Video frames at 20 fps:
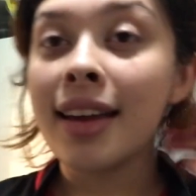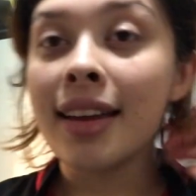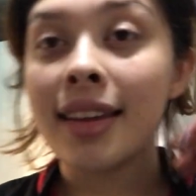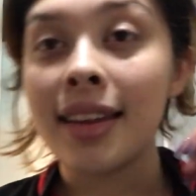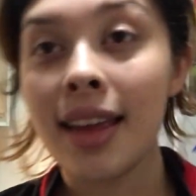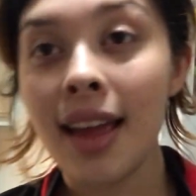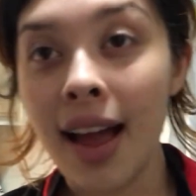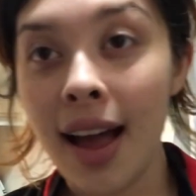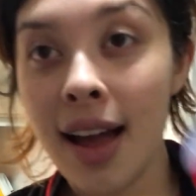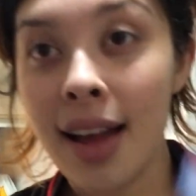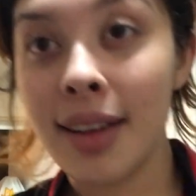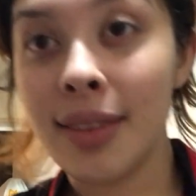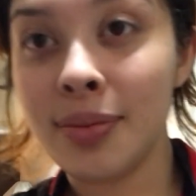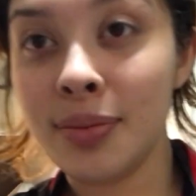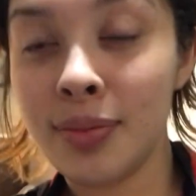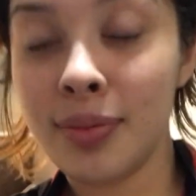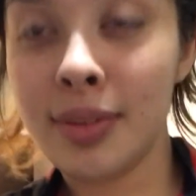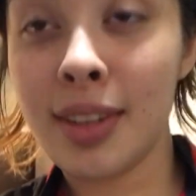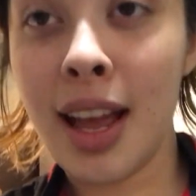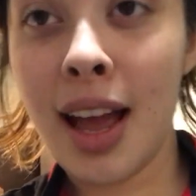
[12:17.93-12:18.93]
yeah,
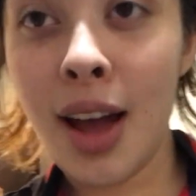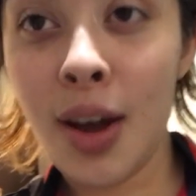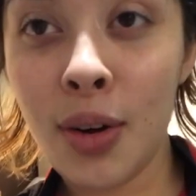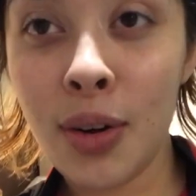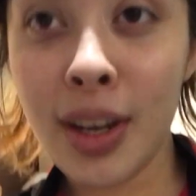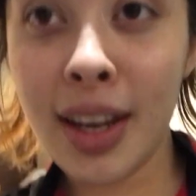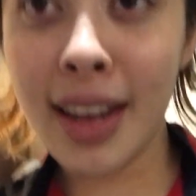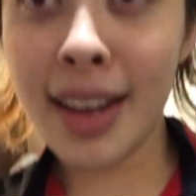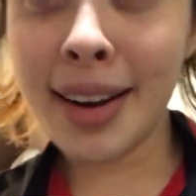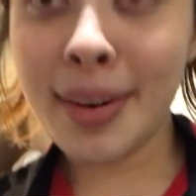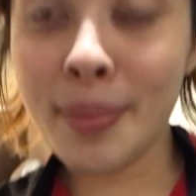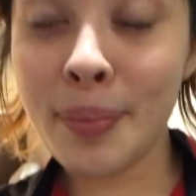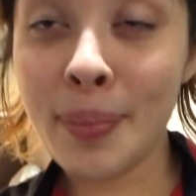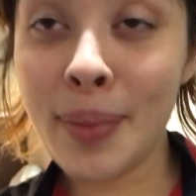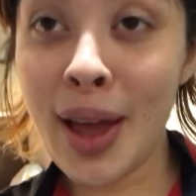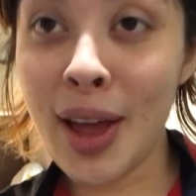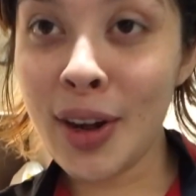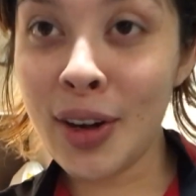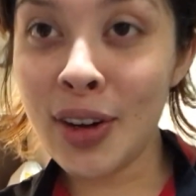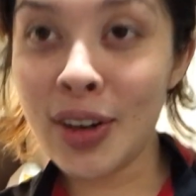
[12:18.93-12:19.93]
I'll get
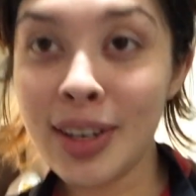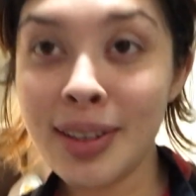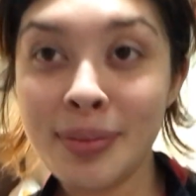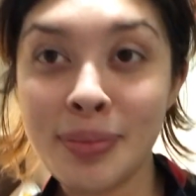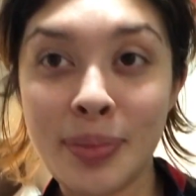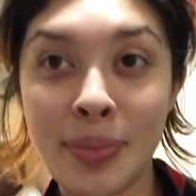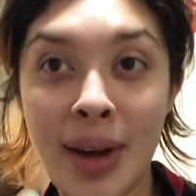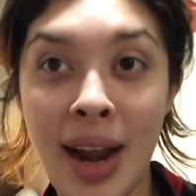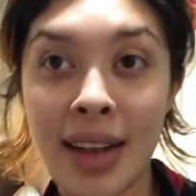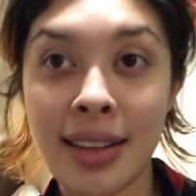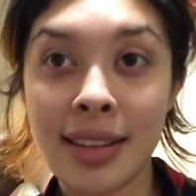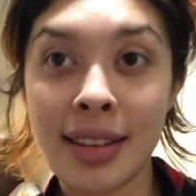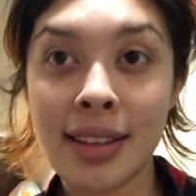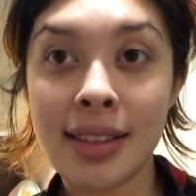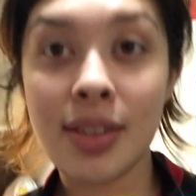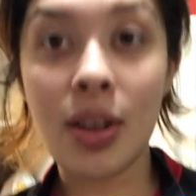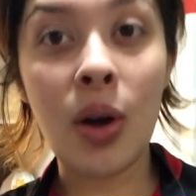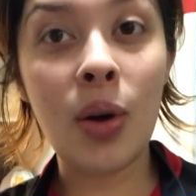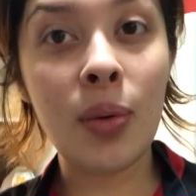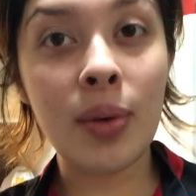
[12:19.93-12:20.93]
better.
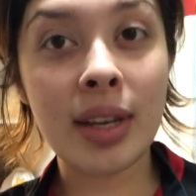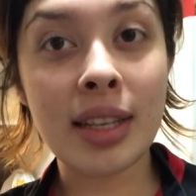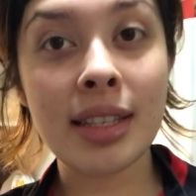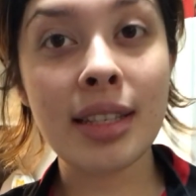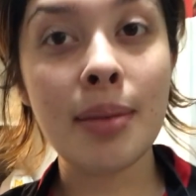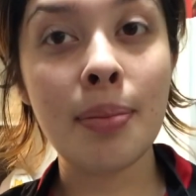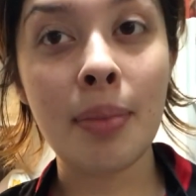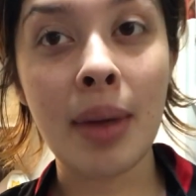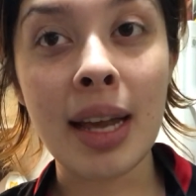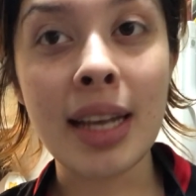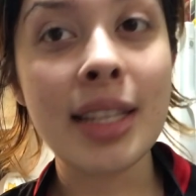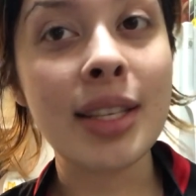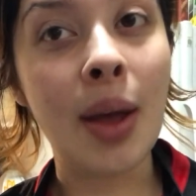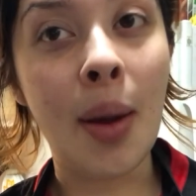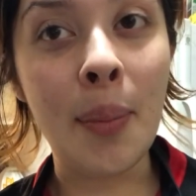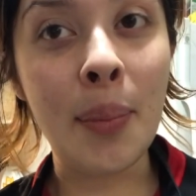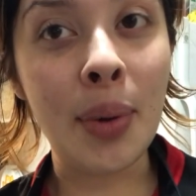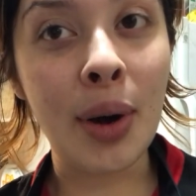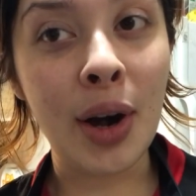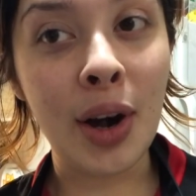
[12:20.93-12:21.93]
Practice always makes
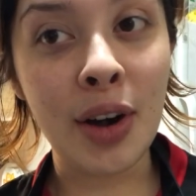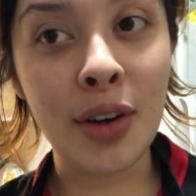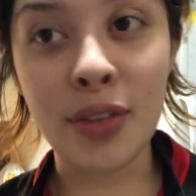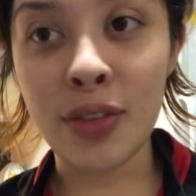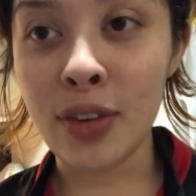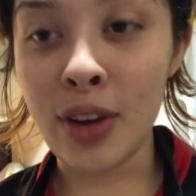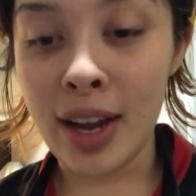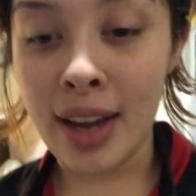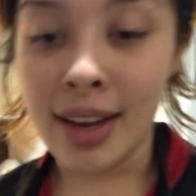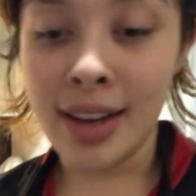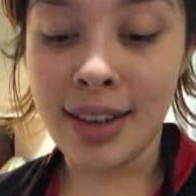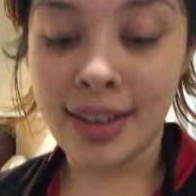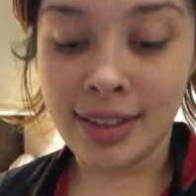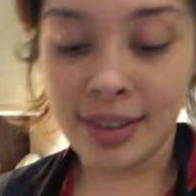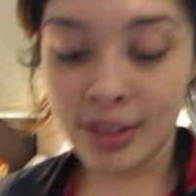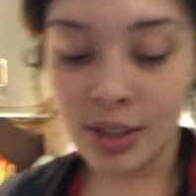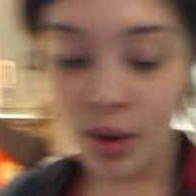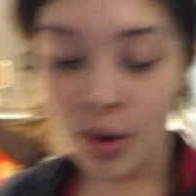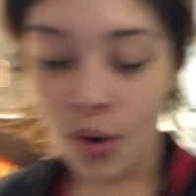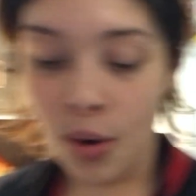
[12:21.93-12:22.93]
perfect.
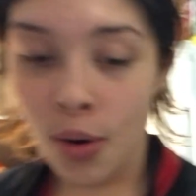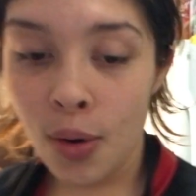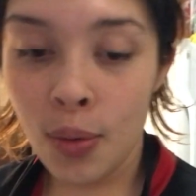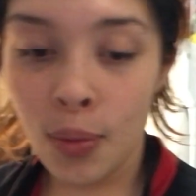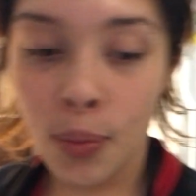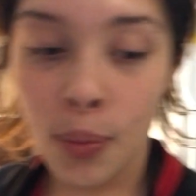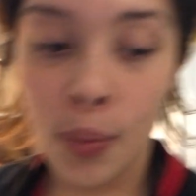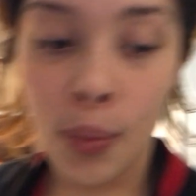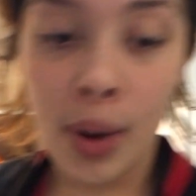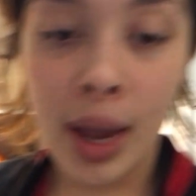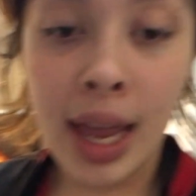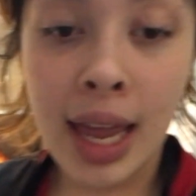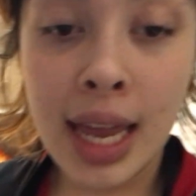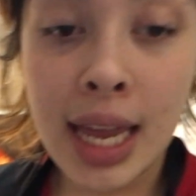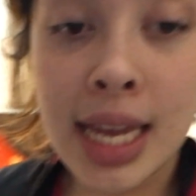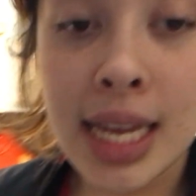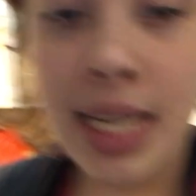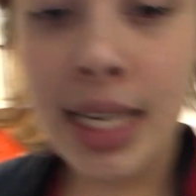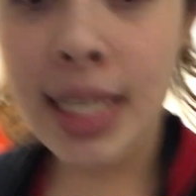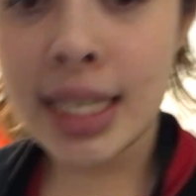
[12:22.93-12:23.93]

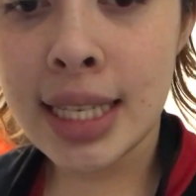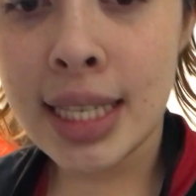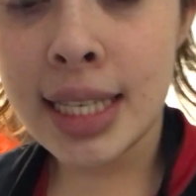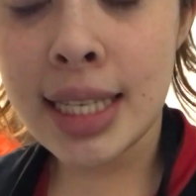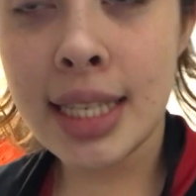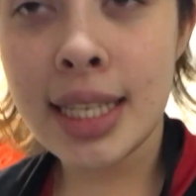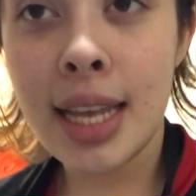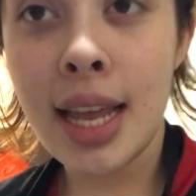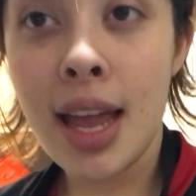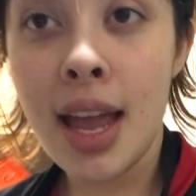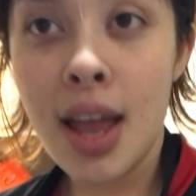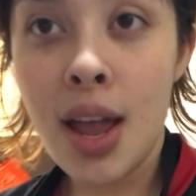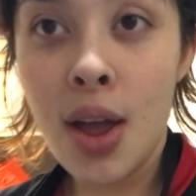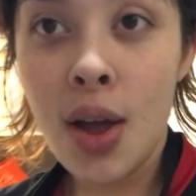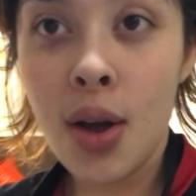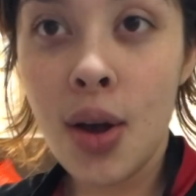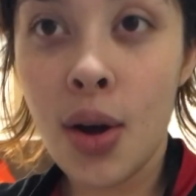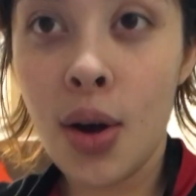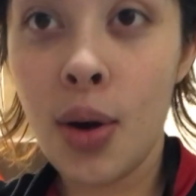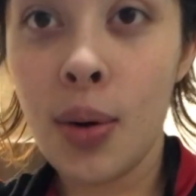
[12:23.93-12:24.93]
Always.
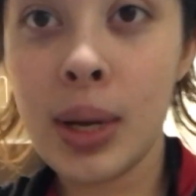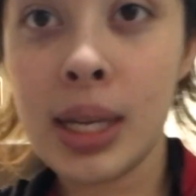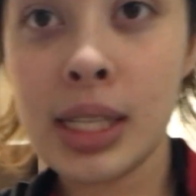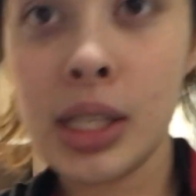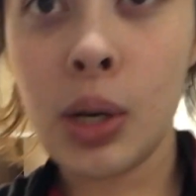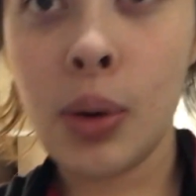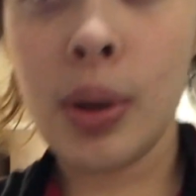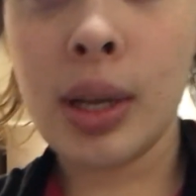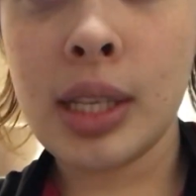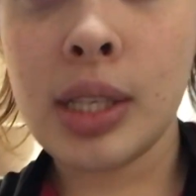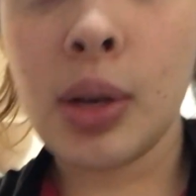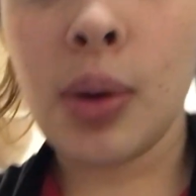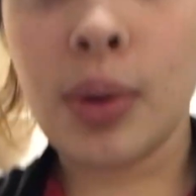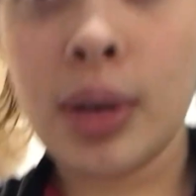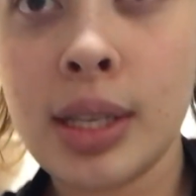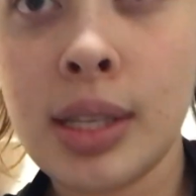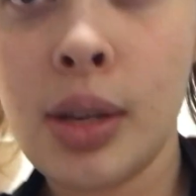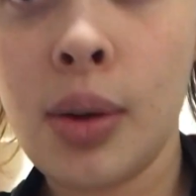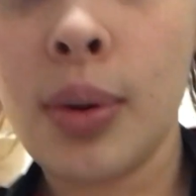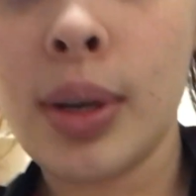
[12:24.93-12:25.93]
Always, always,
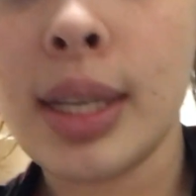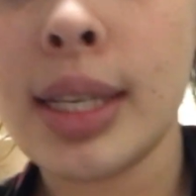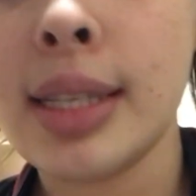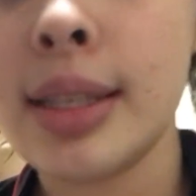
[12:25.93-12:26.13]
always, always.